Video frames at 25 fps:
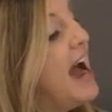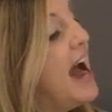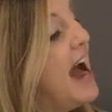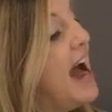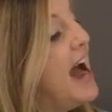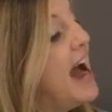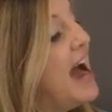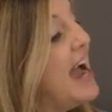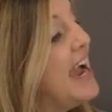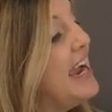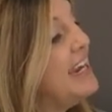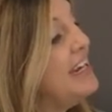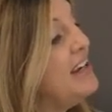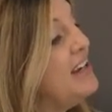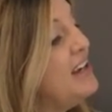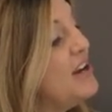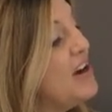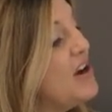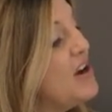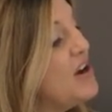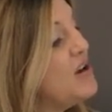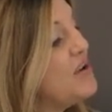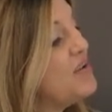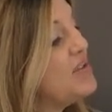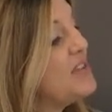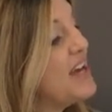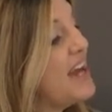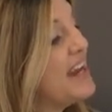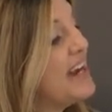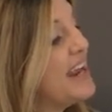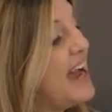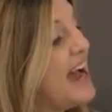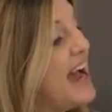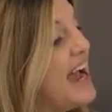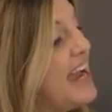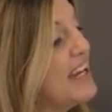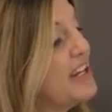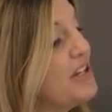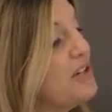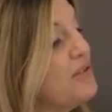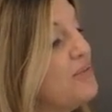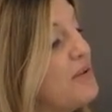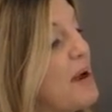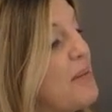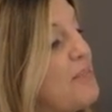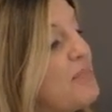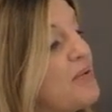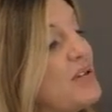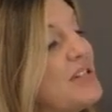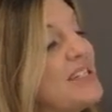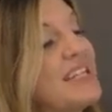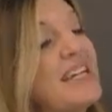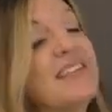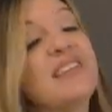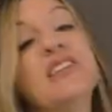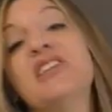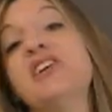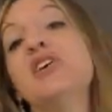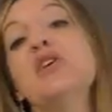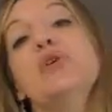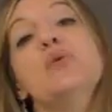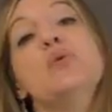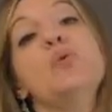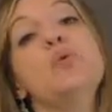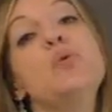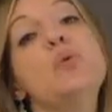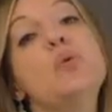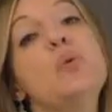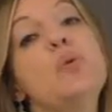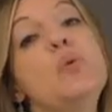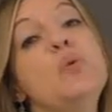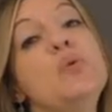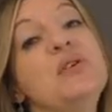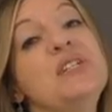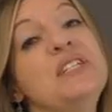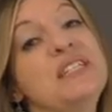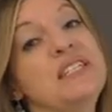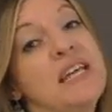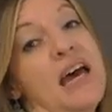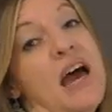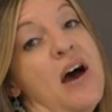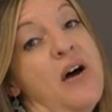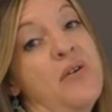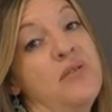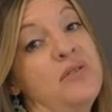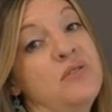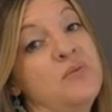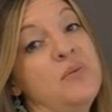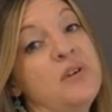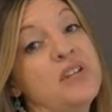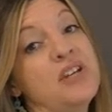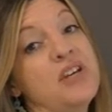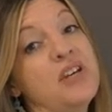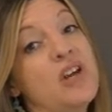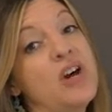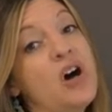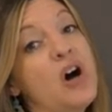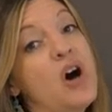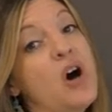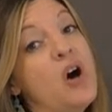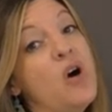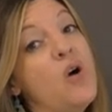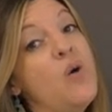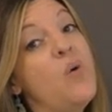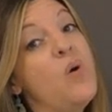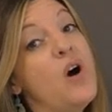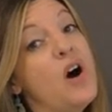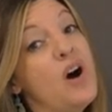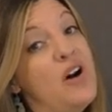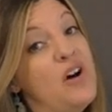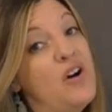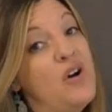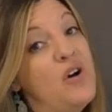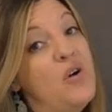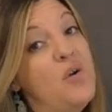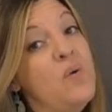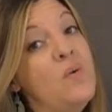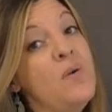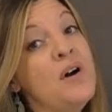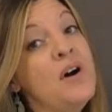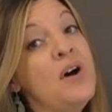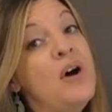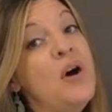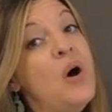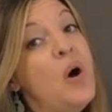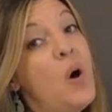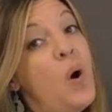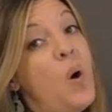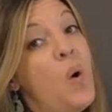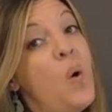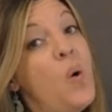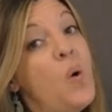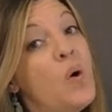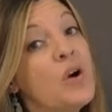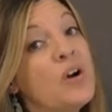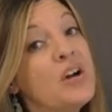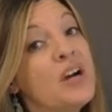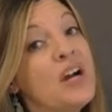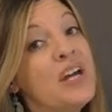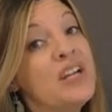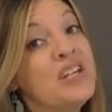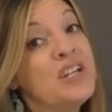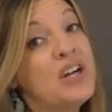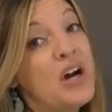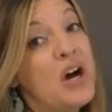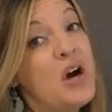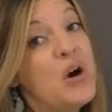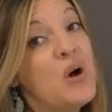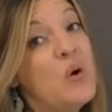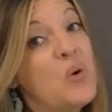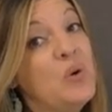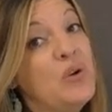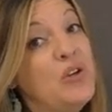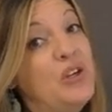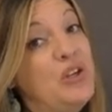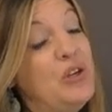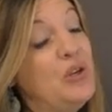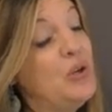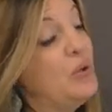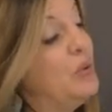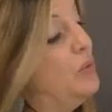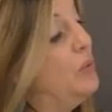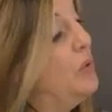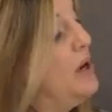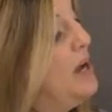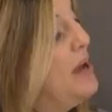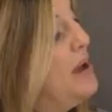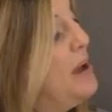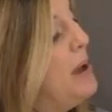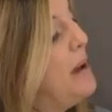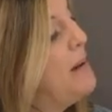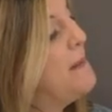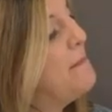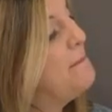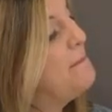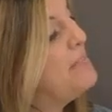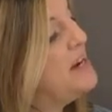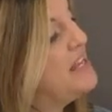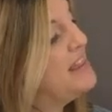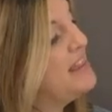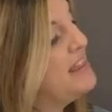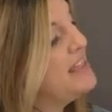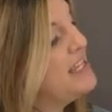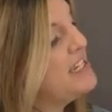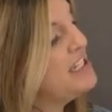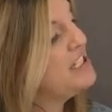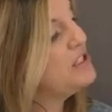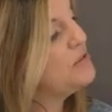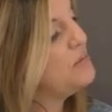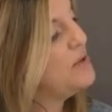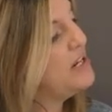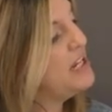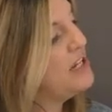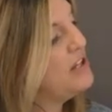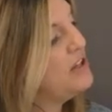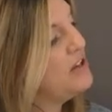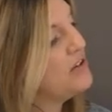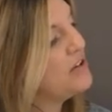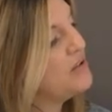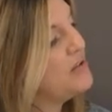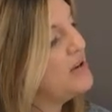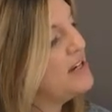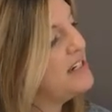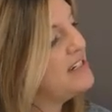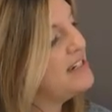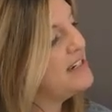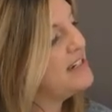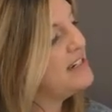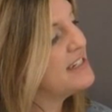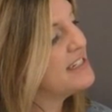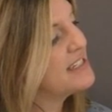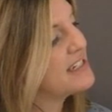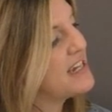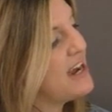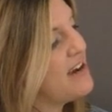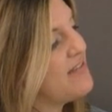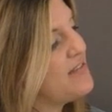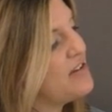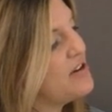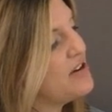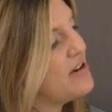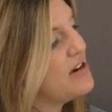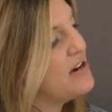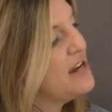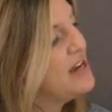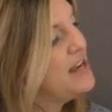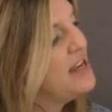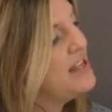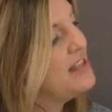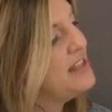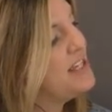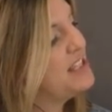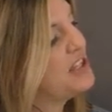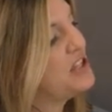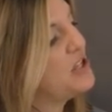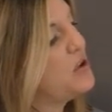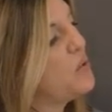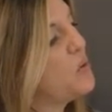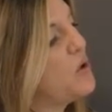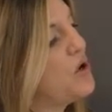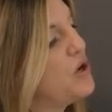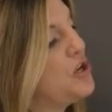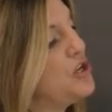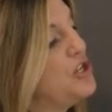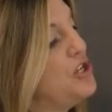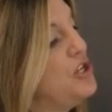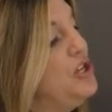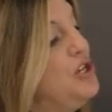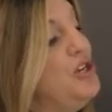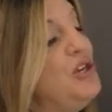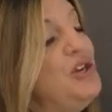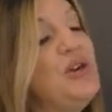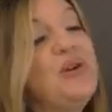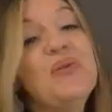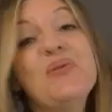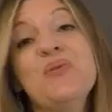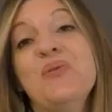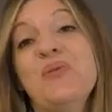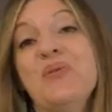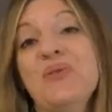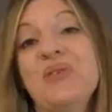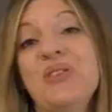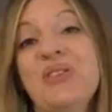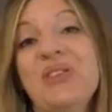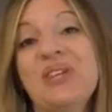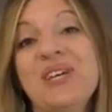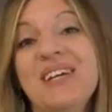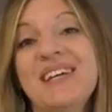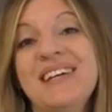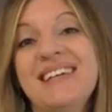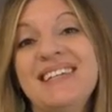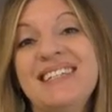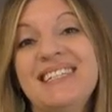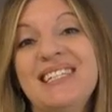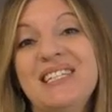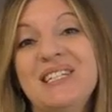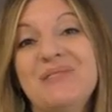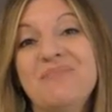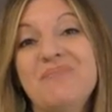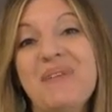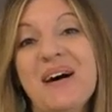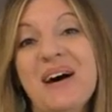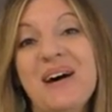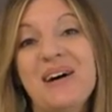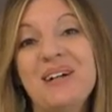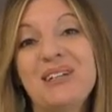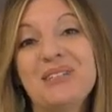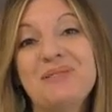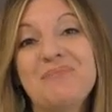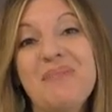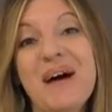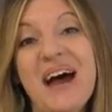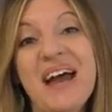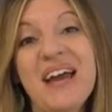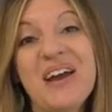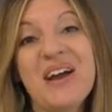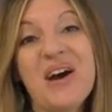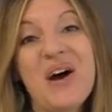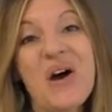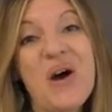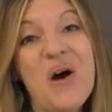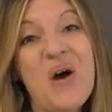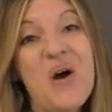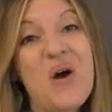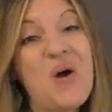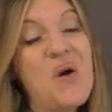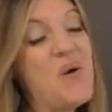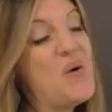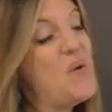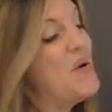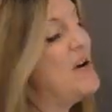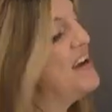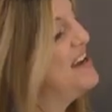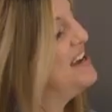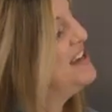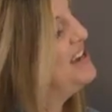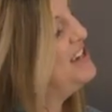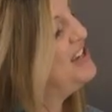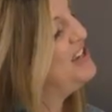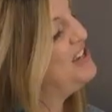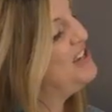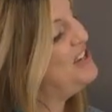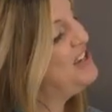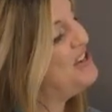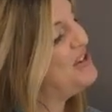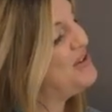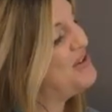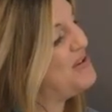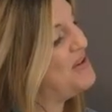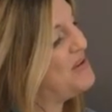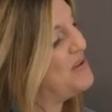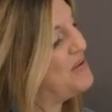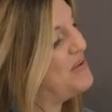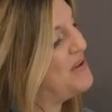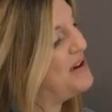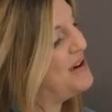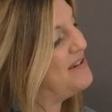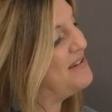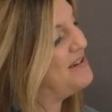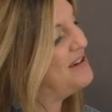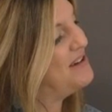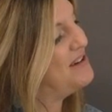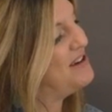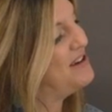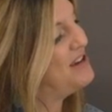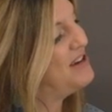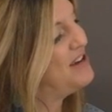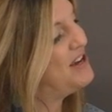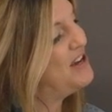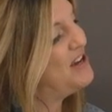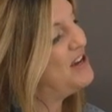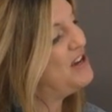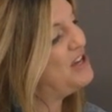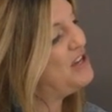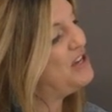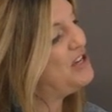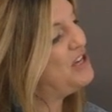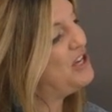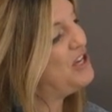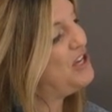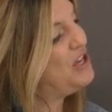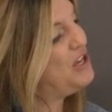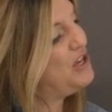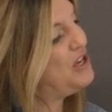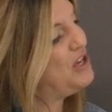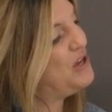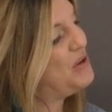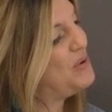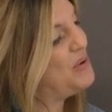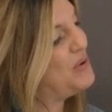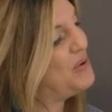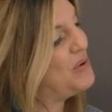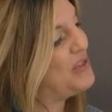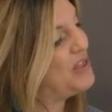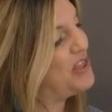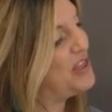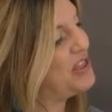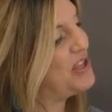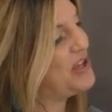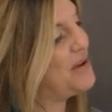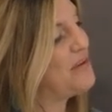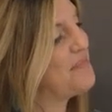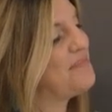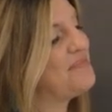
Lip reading: I know that I could represent the oo sound with an OO or an OU, but this week you're going to discover that the word youth is spelled by OU. Youth.